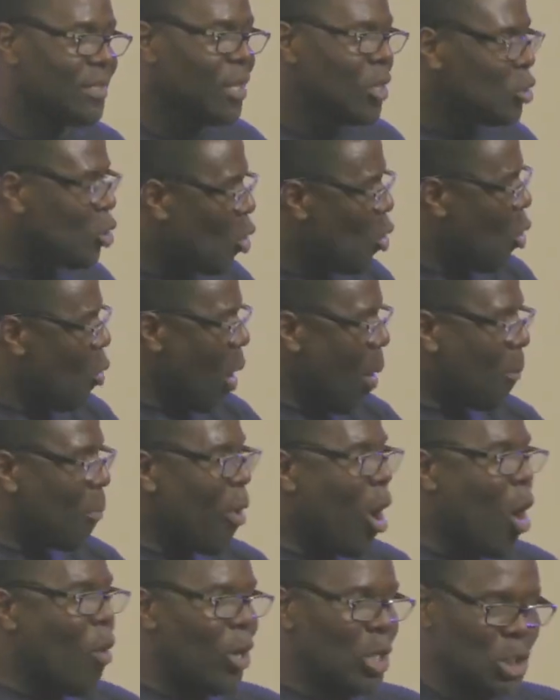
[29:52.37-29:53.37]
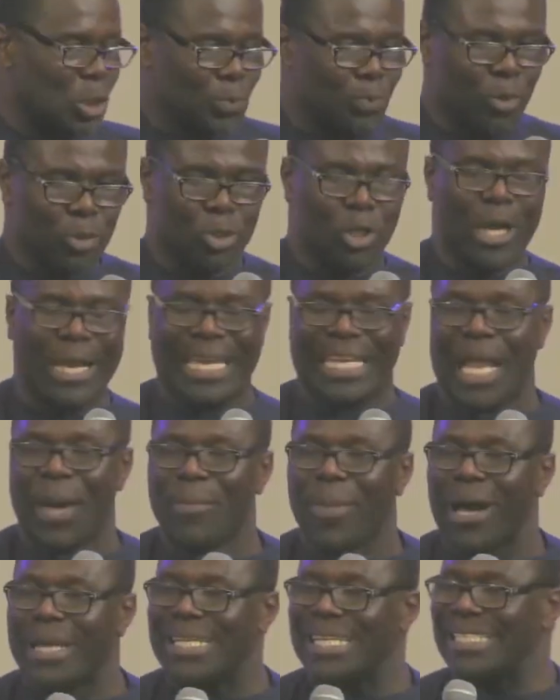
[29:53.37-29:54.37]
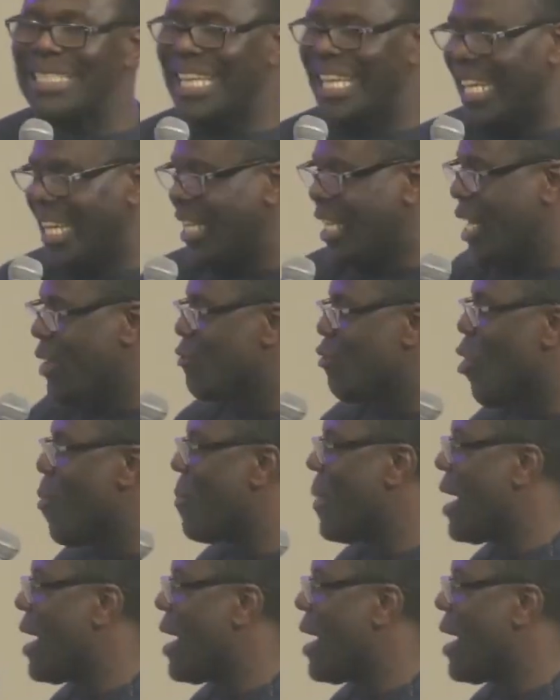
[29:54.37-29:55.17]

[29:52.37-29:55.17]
So when Paul was talking about this in, in, in Rome,